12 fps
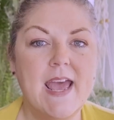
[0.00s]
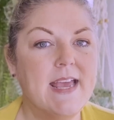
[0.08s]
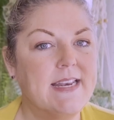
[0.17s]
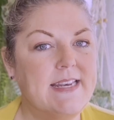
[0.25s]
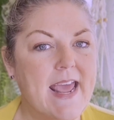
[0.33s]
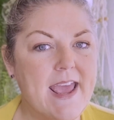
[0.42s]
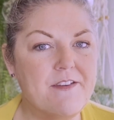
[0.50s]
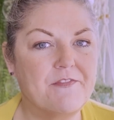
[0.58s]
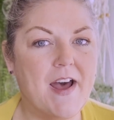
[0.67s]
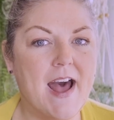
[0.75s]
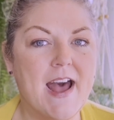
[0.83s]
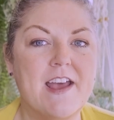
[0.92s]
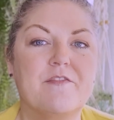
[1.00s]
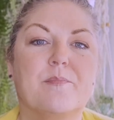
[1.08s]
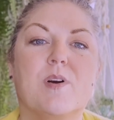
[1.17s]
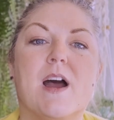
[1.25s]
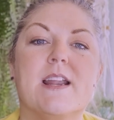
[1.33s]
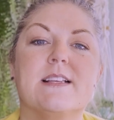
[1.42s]
Day 5
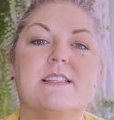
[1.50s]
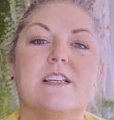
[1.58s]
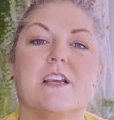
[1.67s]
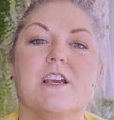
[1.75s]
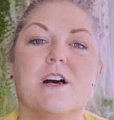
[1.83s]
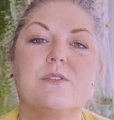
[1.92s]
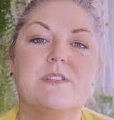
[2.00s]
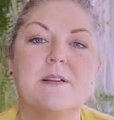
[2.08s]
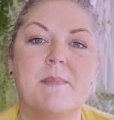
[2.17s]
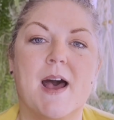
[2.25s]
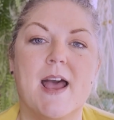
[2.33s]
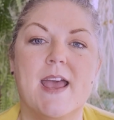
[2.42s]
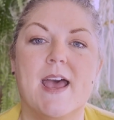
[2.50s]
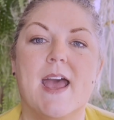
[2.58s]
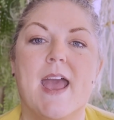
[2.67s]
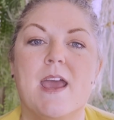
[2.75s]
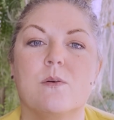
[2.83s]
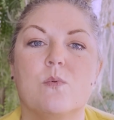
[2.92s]
brought us to Costa Maya,
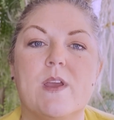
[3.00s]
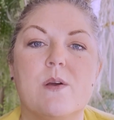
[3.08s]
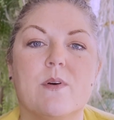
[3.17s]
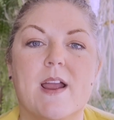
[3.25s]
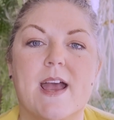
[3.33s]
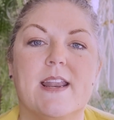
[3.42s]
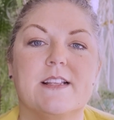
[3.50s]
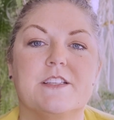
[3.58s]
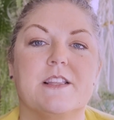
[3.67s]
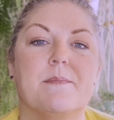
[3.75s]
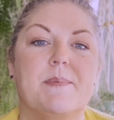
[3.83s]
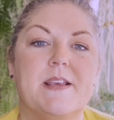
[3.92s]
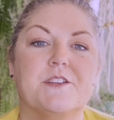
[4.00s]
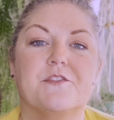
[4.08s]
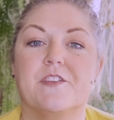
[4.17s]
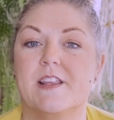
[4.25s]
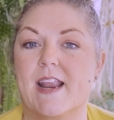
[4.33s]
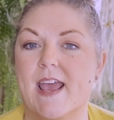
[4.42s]
and we were headed to the beach
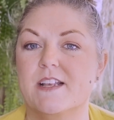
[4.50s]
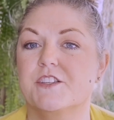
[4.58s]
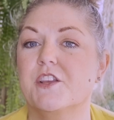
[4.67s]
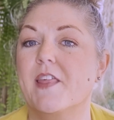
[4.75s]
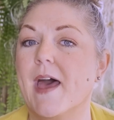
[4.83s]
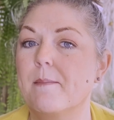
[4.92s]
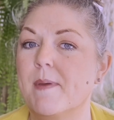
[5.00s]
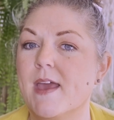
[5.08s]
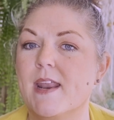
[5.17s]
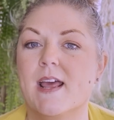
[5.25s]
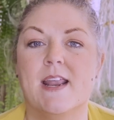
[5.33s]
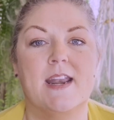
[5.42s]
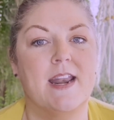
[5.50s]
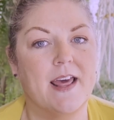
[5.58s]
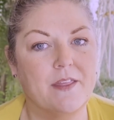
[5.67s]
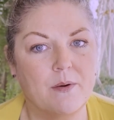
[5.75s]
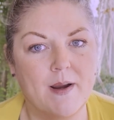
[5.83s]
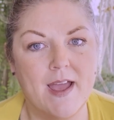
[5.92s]
for the day. So that meant
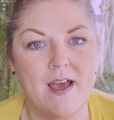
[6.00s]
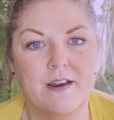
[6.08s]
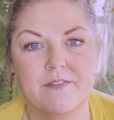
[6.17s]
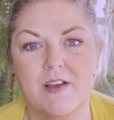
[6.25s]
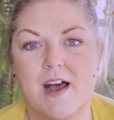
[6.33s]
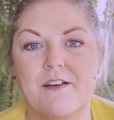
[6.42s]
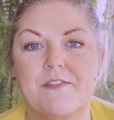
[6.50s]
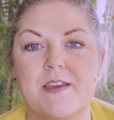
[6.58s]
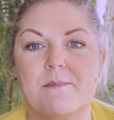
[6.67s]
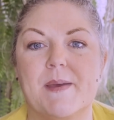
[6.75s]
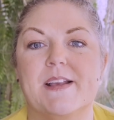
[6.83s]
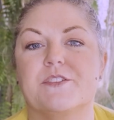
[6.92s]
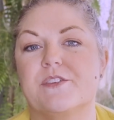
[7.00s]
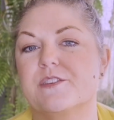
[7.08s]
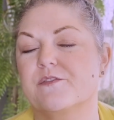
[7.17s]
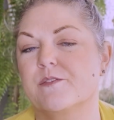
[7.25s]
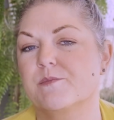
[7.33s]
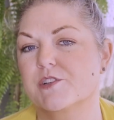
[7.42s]
another round of coffee and
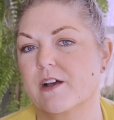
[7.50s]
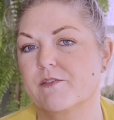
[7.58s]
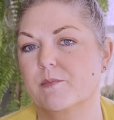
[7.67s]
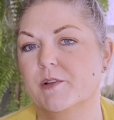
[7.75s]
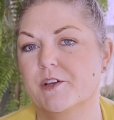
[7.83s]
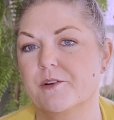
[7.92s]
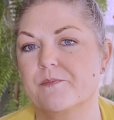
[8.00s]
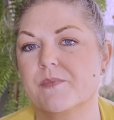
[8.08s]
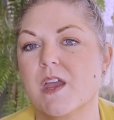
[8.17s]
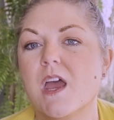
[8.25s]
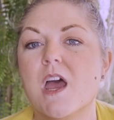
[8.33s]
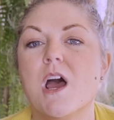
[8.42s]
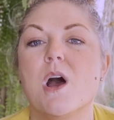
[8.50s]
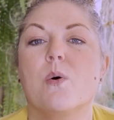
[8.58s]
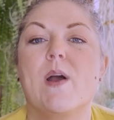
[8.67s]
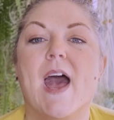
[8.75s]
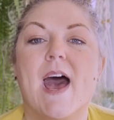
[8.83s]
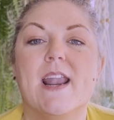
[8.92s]
pastries from Java Blue.
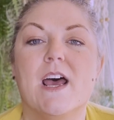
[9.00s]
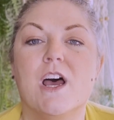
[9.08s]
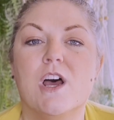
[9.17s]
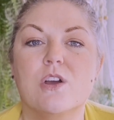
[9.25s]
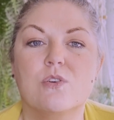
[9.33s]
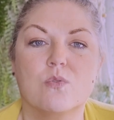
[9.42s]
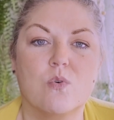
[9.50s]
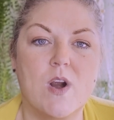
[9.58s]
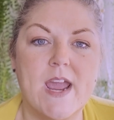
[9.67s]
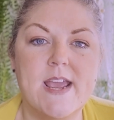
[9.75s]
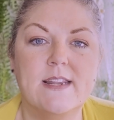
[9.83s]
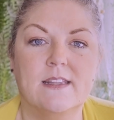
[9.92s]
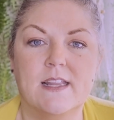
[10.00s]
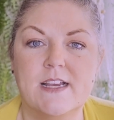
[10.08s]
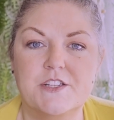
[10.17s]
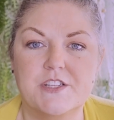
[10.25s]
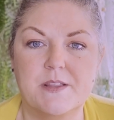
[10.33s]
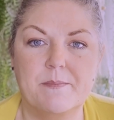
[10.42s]
We had a great
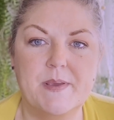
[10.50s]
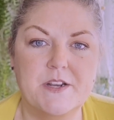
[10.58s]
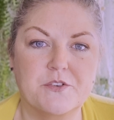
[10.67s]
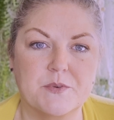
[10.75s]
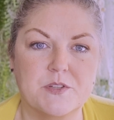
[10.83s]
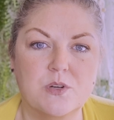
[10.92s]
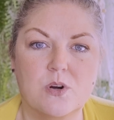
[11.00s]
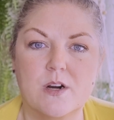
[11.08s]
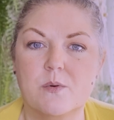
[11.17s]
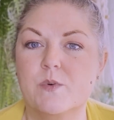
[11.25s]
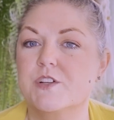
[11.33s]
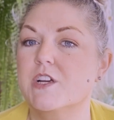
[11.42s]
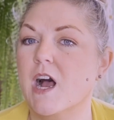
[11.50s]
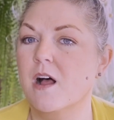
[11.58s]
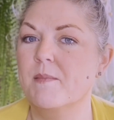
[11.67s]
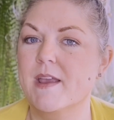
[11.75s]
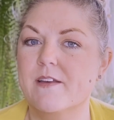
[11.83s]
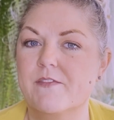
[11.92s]
lunch at the beach resort, which I'll
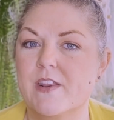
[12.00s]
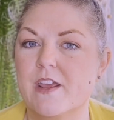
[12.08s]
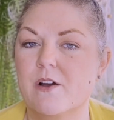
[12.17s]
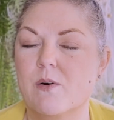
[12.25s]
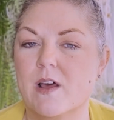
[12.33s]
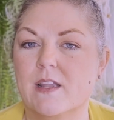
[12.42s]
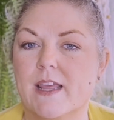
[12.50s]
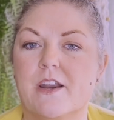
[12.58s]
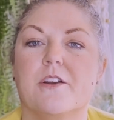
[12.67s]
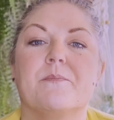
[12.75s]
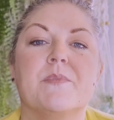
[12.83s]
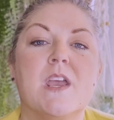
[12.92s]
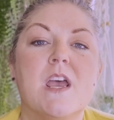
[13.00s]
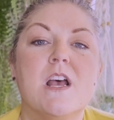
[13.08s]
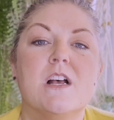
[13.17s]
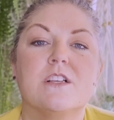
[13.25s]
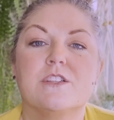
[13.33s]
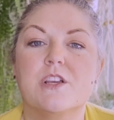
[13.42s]
make a video on later.
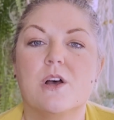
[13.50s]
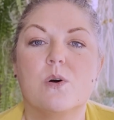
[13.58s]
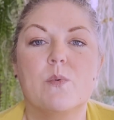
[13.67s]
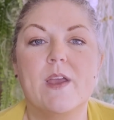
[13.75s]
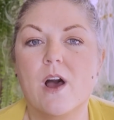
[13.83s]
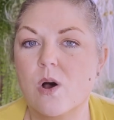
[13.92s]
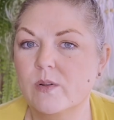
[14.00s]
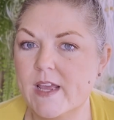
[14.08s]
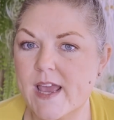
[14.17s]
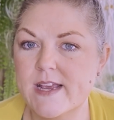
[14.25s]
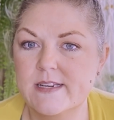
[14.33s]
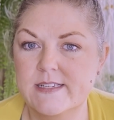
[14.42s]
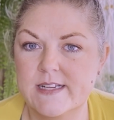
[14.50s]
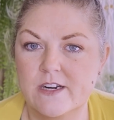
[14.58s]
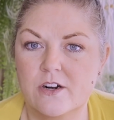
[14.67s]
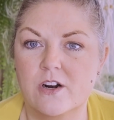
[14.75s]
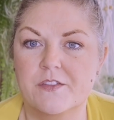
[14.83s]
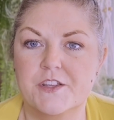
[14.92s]
So we only ate dinner on the